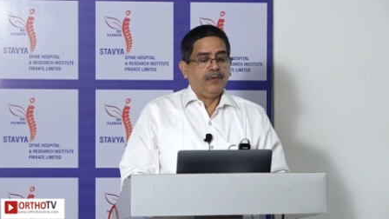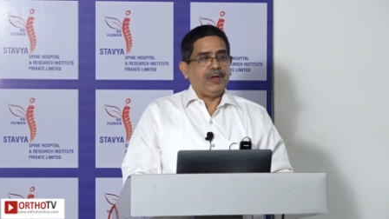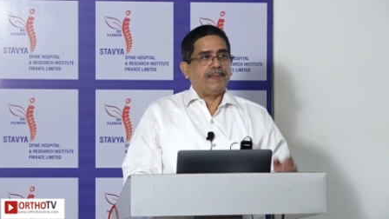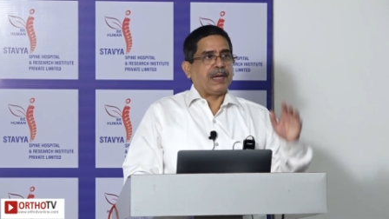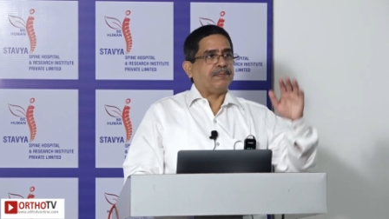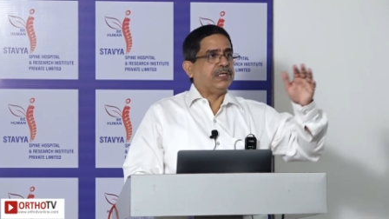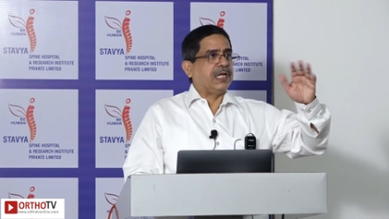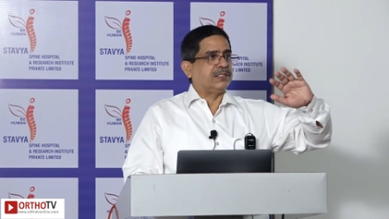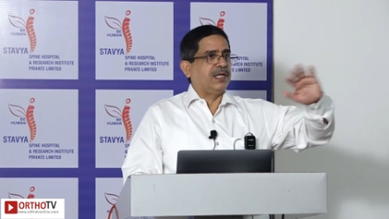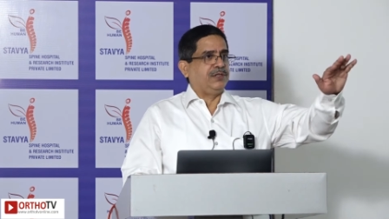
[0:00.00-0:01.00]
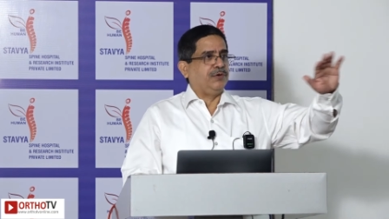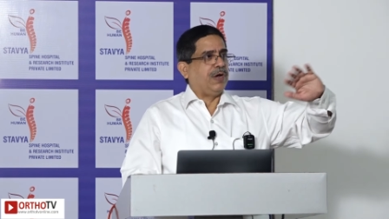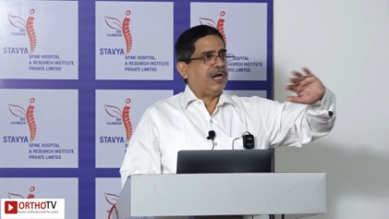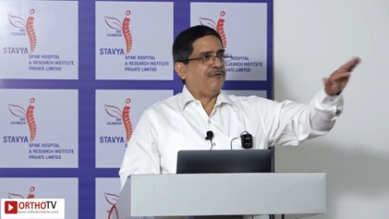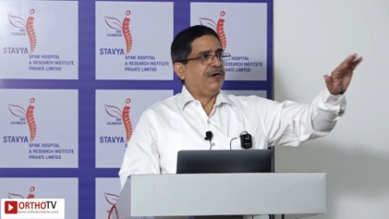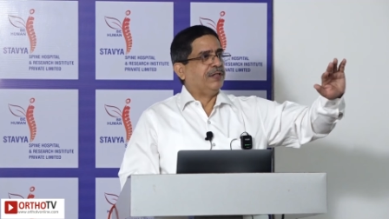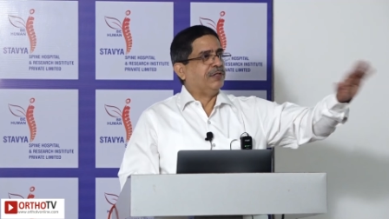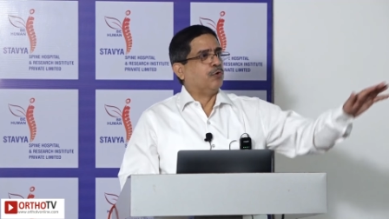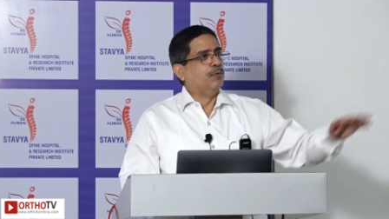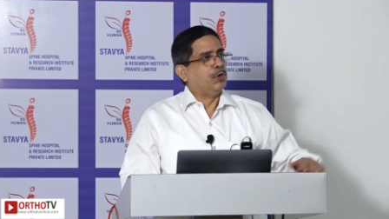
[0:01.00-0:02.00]
We have kept it as the elephant in
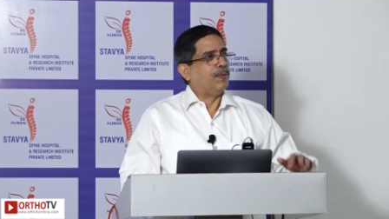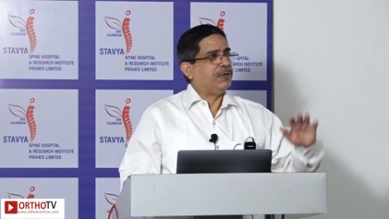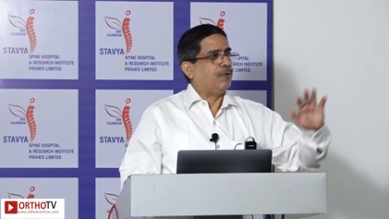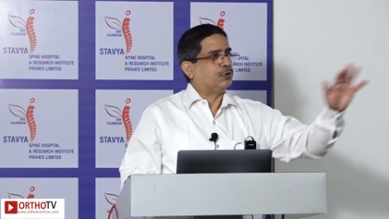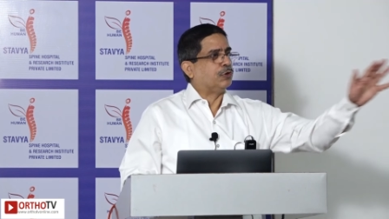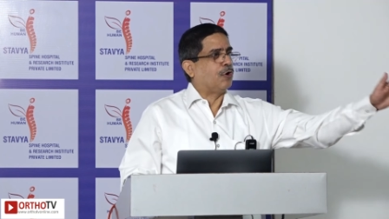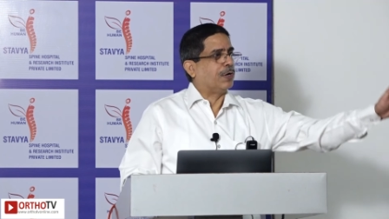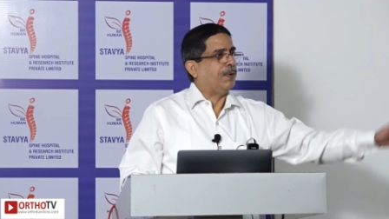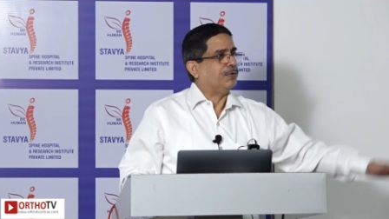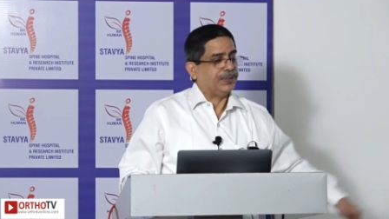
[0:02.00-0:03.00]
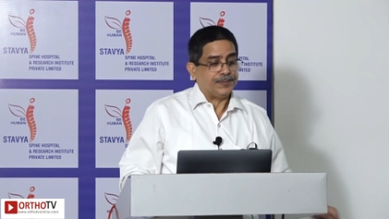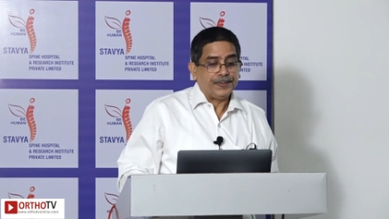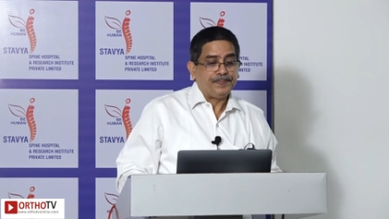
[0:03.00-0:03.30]
the room. Nobody wants to talk about it.